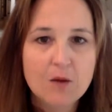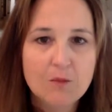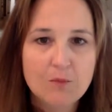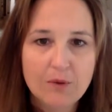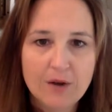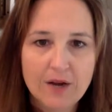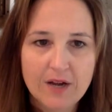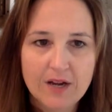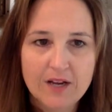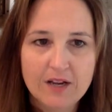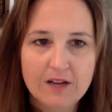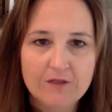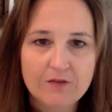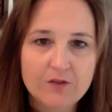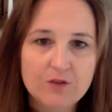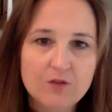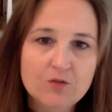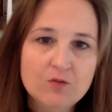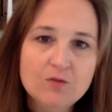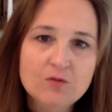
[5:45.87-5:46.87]
But if
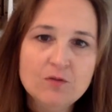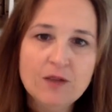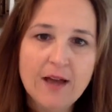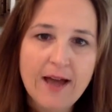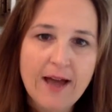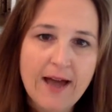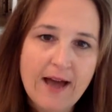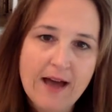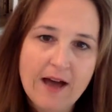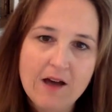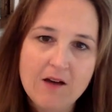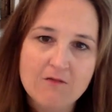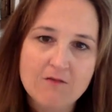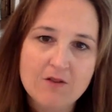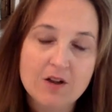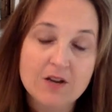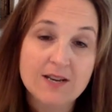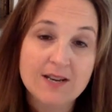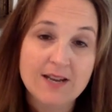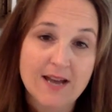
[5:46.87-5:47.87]
you have
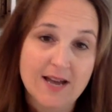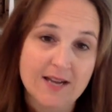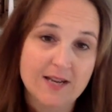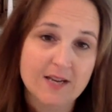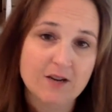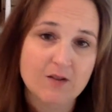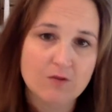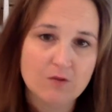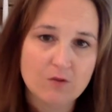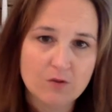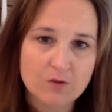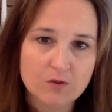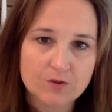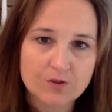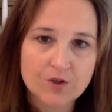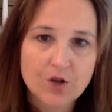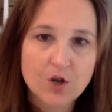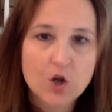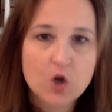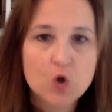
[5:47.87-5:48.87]
a 9-year-old
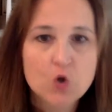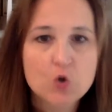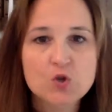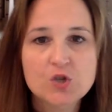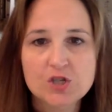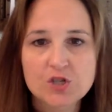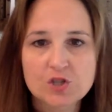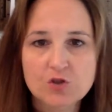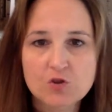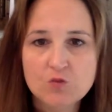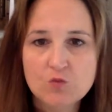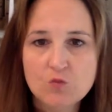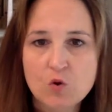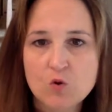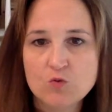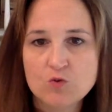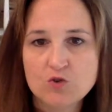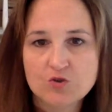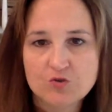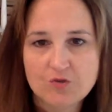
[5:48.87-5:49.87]
who still
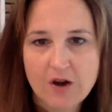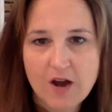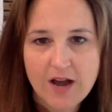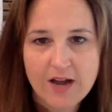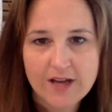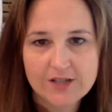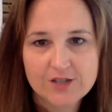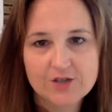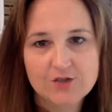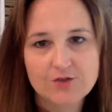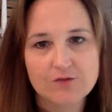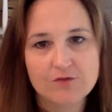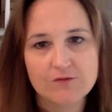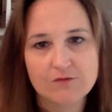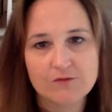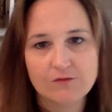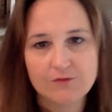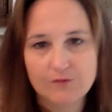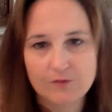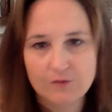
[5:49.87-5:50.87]
won't try
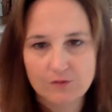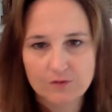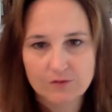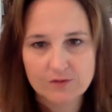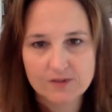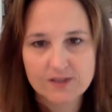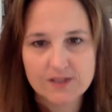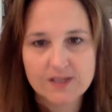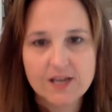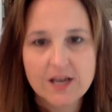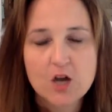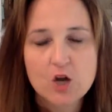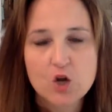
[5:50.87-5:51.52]
certain foods,